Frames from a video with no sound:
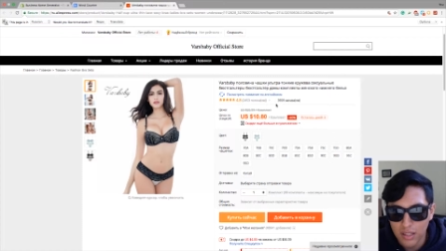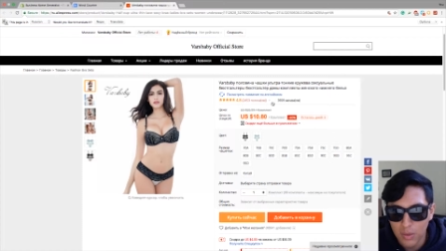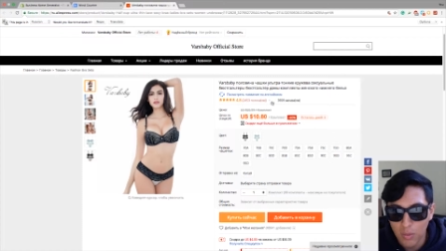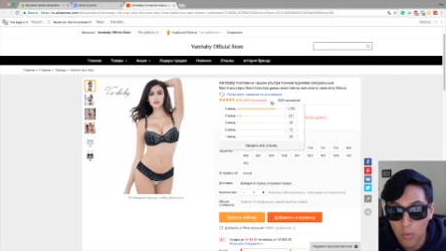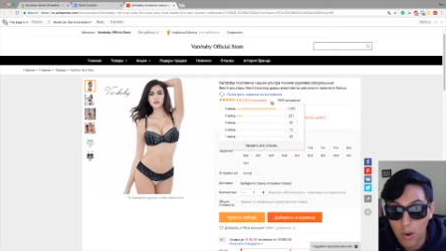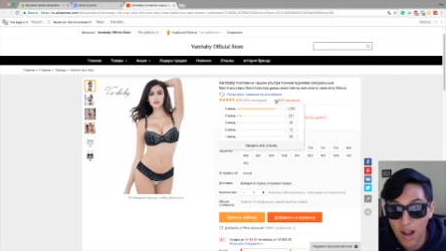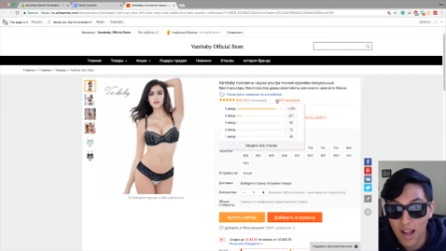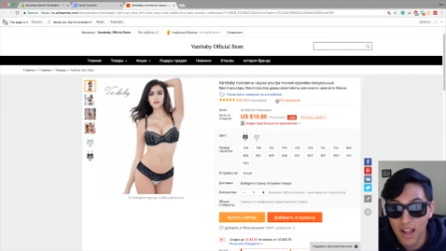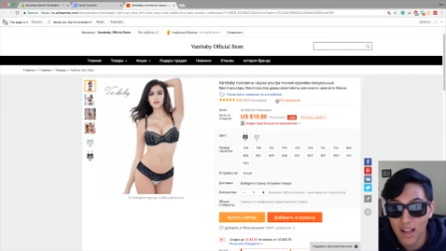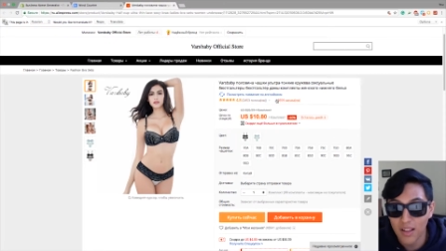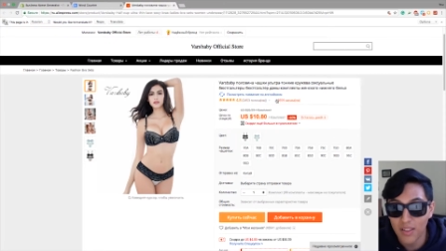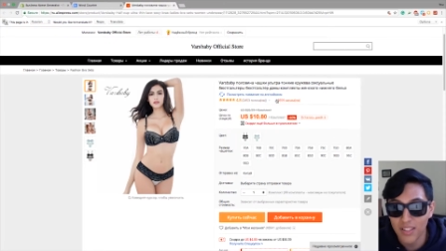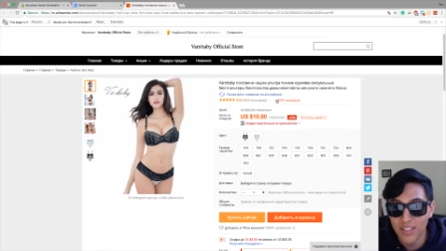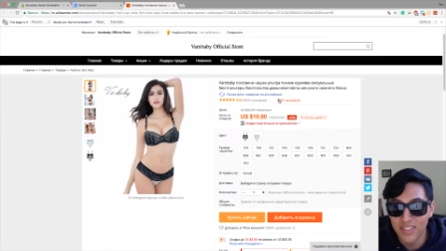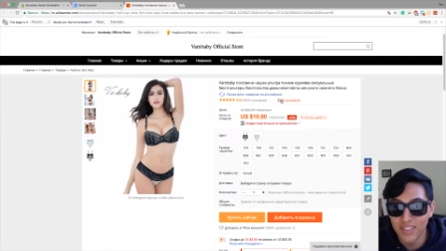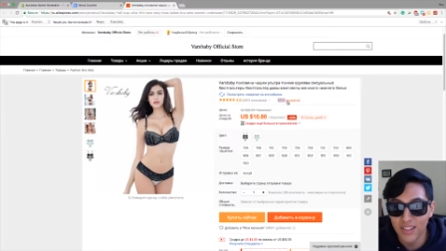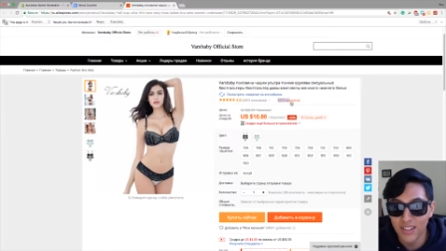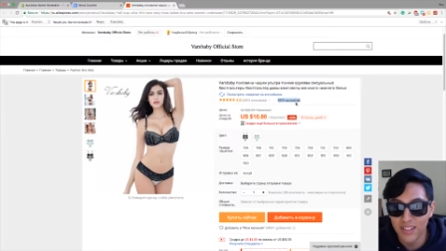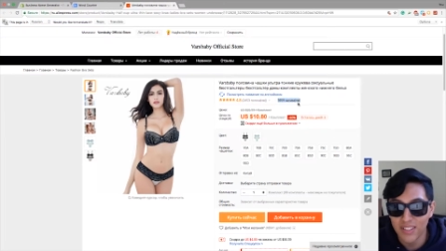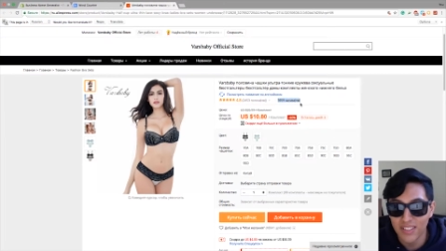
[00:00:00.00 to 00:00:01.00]
Wow,
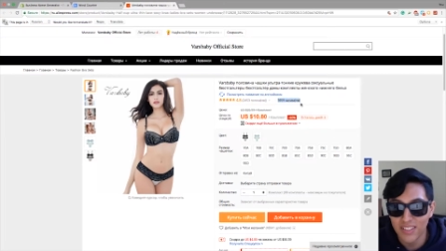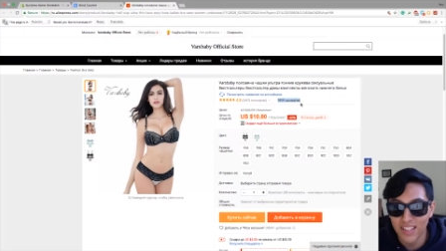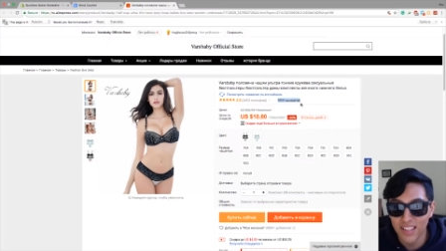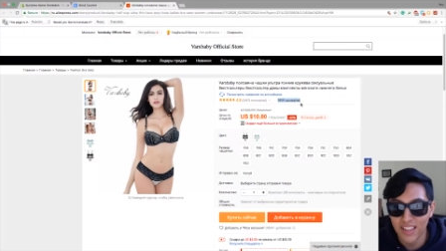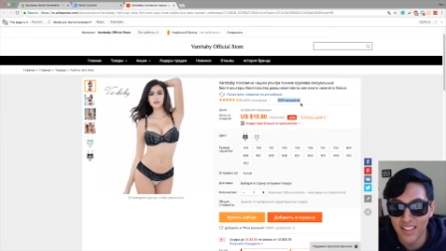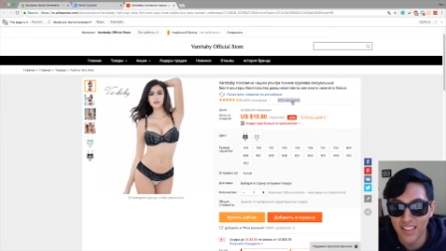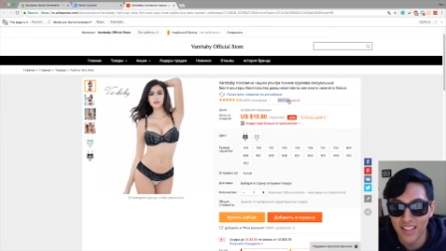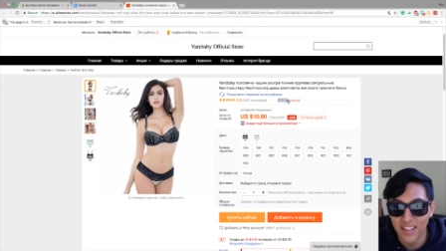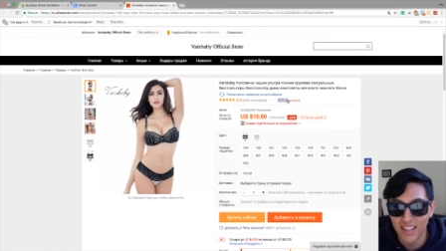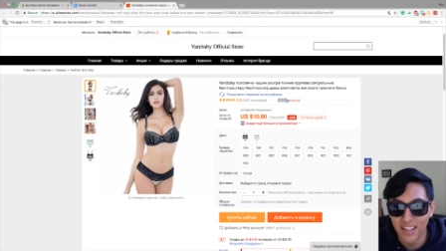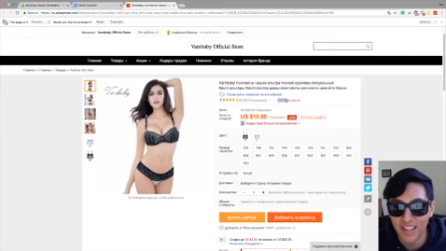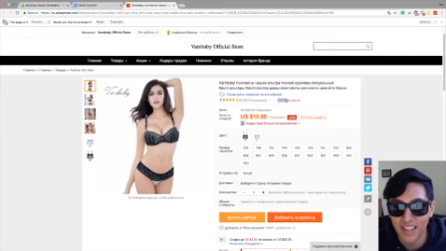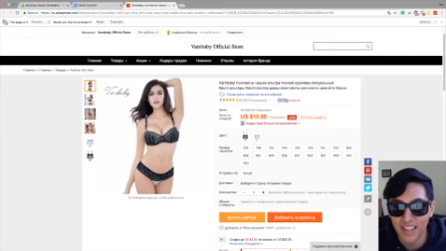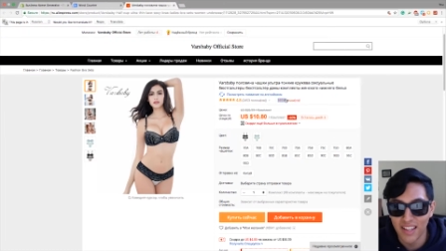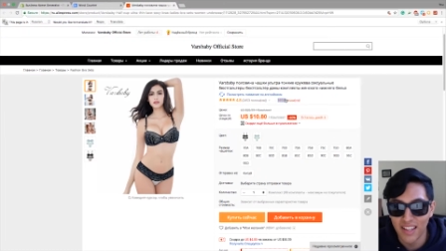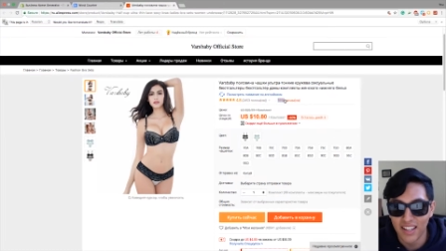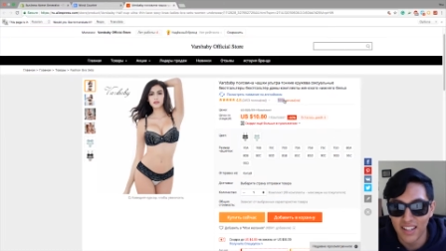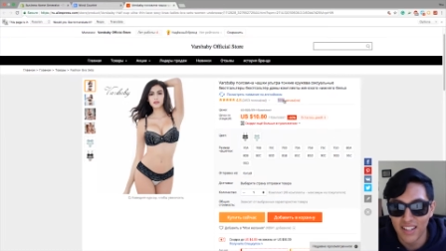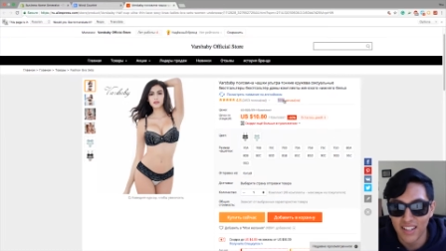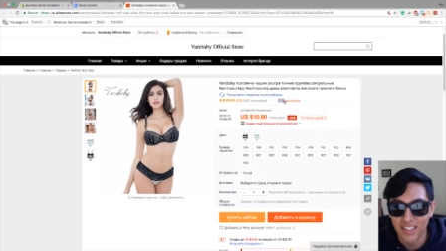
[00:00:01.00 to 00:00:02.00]
these are selling
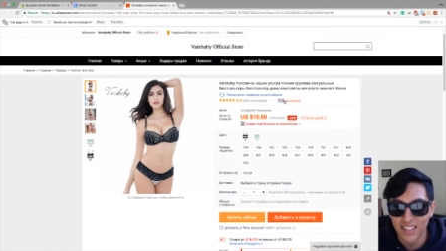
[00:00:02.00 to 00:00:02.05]
hot.